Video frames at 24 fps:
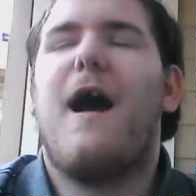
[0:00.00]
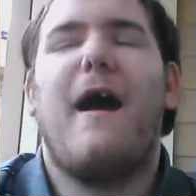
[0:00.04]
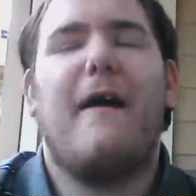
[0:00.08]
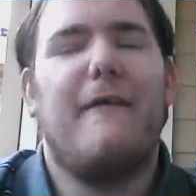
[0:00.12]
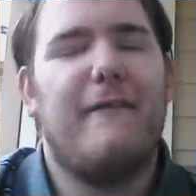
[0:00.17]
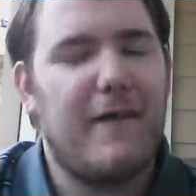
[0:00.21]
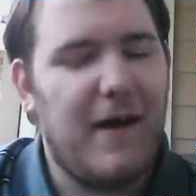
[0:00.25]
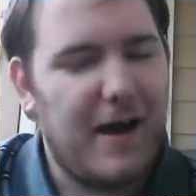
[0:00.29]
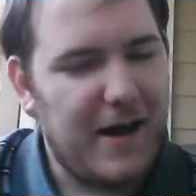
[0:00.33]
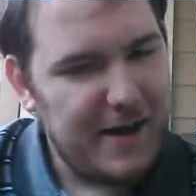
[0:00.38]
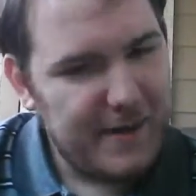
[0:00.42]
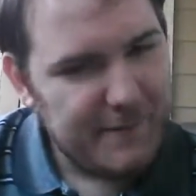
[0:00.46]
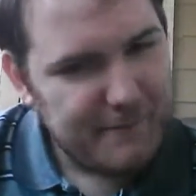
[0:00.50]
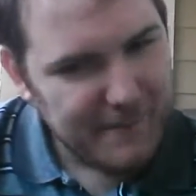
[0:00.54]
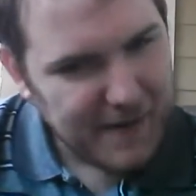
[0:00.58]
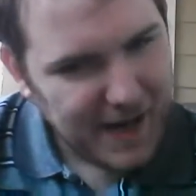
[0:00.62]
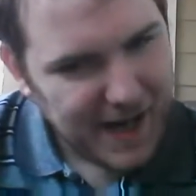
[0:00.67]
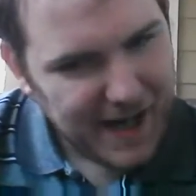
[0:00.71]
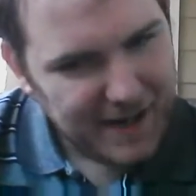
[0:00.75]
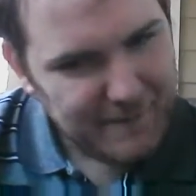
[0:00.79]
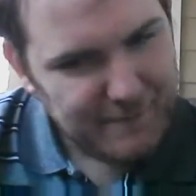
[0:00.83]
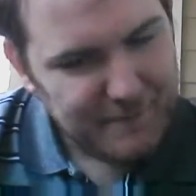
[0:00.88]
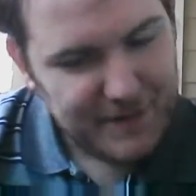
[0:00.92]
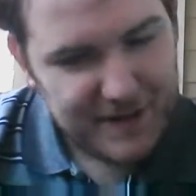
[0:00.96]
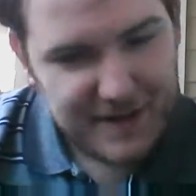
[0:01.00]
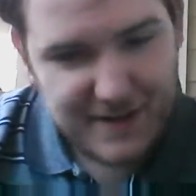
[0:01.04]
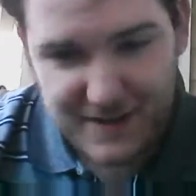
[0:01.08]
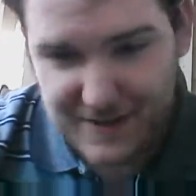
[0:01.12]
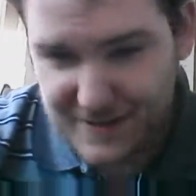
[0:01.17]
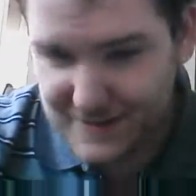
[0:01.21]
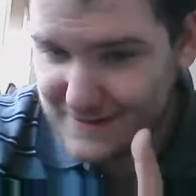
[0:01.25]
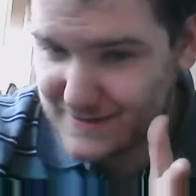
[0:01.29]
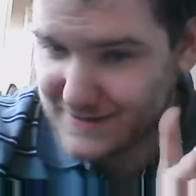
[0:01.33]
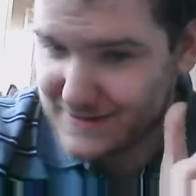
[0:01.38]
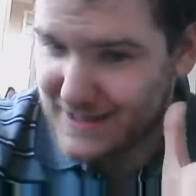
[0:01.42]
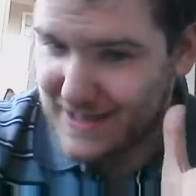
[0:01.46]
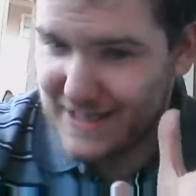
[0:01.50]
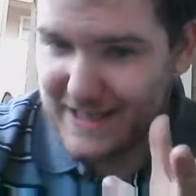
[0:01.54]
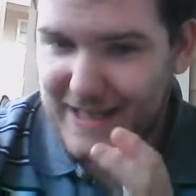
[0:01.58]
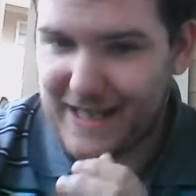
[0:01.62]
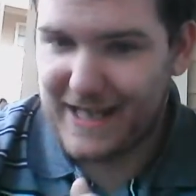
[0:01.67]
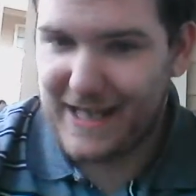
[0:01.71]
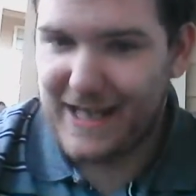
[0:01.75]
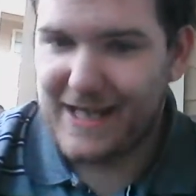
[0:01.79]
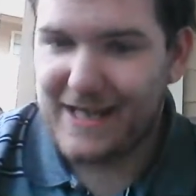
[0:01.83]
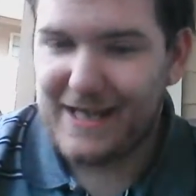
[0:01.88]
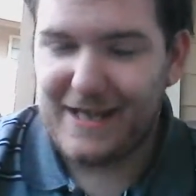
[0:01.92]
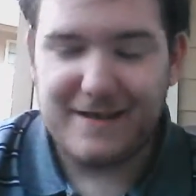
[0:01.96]
I'm not as mad because
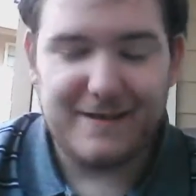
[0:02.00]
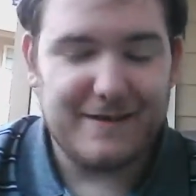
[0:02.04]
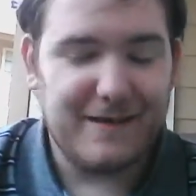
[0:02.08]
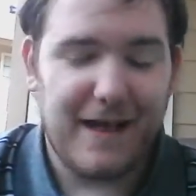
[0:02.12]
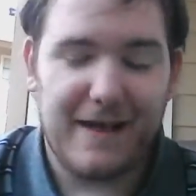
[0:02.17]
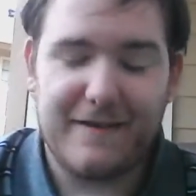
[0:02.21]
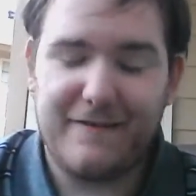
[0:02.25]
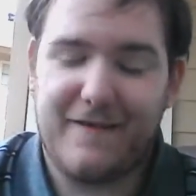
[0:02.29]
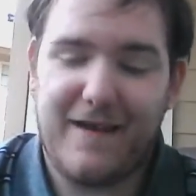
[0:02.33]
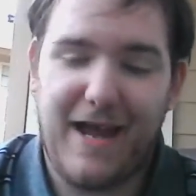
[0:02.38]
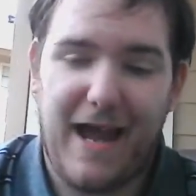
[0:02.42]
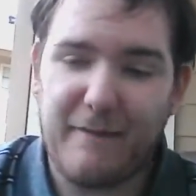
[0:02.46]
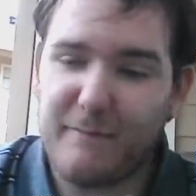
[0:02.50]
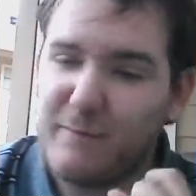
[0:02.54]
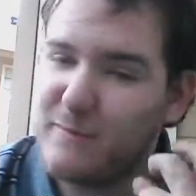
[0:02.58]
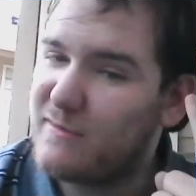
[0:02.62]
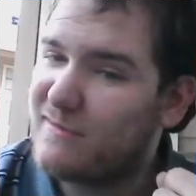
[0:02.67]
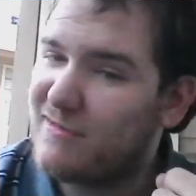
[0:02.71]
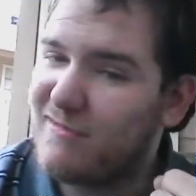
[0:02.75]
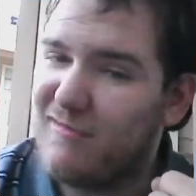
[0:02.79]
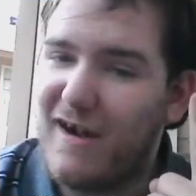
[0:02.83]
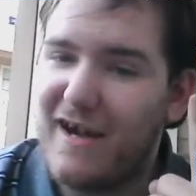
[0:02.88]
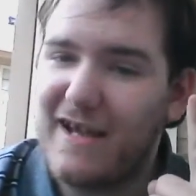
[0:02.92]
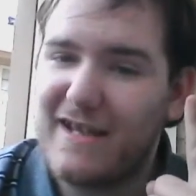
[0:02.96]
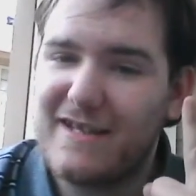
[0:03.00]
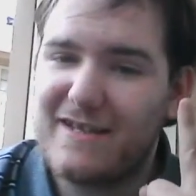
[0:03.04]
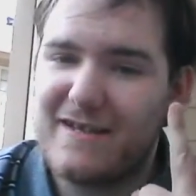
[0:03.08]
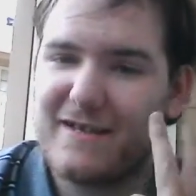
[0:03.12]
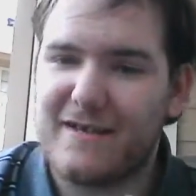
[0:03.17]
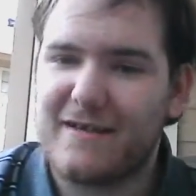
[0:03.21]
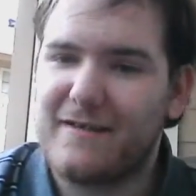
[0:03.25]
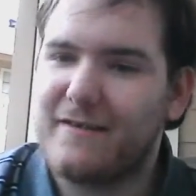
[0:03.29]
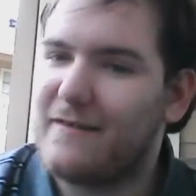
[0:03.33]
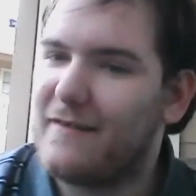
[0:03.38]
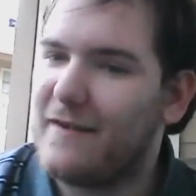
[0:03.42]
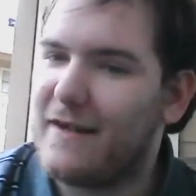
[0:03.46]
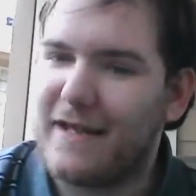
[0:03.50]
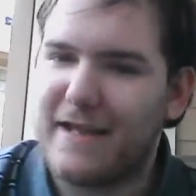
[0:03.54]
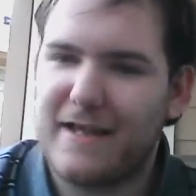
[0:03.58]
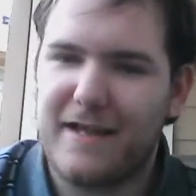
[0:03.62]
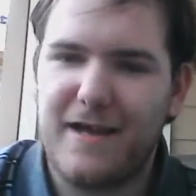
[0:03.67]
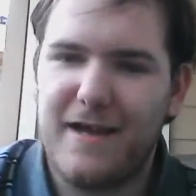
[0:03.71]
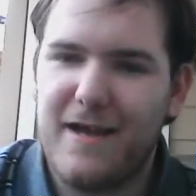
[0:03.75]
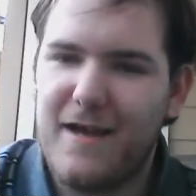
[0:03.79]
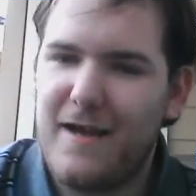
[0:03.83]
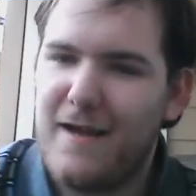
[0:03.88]
I've happened twice, it's like,